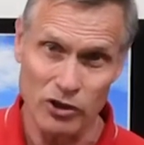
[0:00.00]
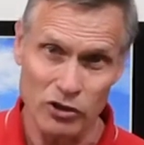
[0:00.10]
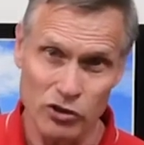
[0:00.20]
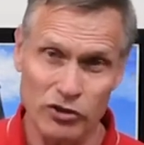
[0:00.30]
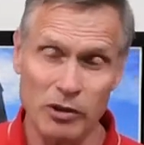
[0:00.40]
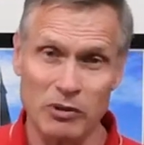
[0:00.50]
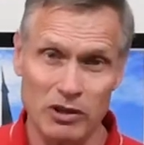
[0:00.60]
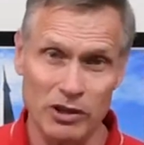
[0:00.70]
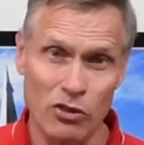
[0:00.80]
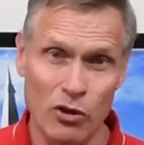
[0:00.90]
and you,
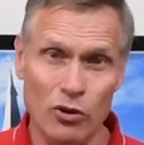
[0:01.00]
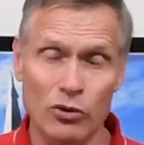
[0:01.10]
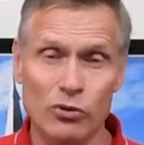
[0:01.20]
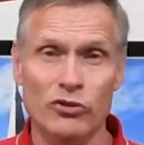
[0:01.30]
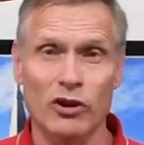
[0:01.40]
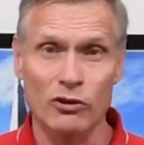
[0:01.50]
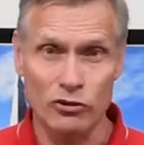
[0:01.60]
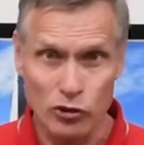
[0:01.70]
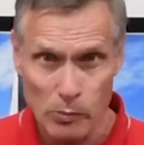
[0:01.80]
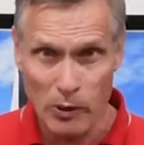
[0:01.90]
typically those are
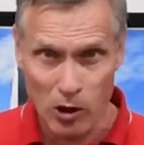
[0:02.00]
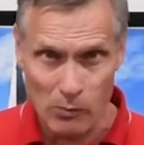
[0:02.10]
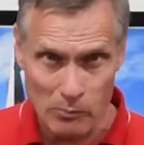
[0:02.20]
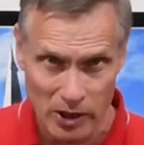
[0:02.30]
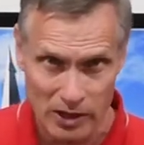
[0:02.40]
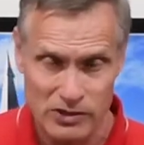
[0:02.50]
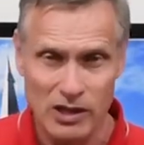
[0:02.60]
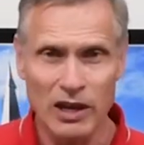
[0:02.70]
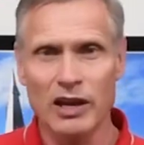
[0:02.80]
a two-part mix,